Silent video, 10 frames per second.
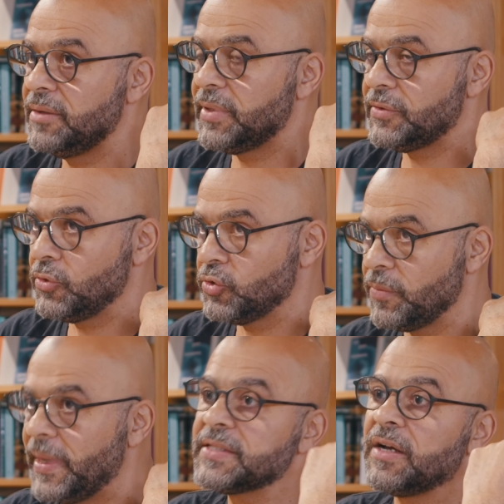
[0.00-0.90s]
but
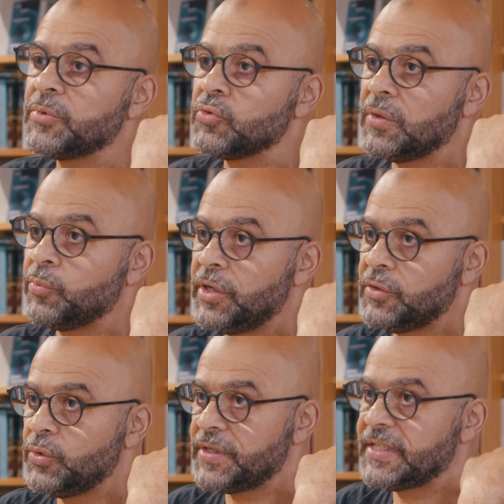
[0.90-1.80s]
don't mess up to the
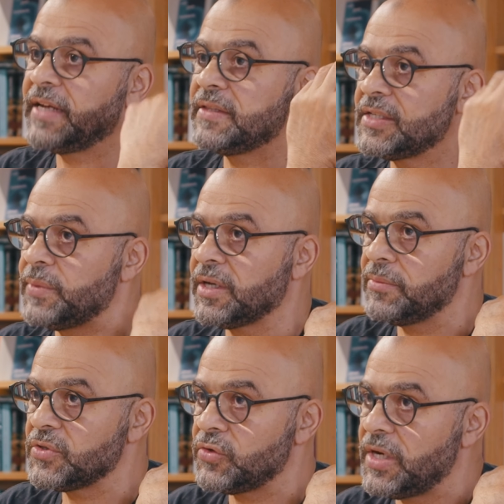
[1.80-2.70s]
point where sadness
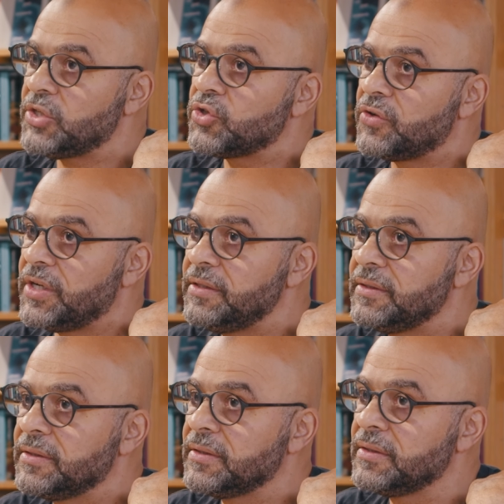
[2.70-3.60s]
becomes your nature, right?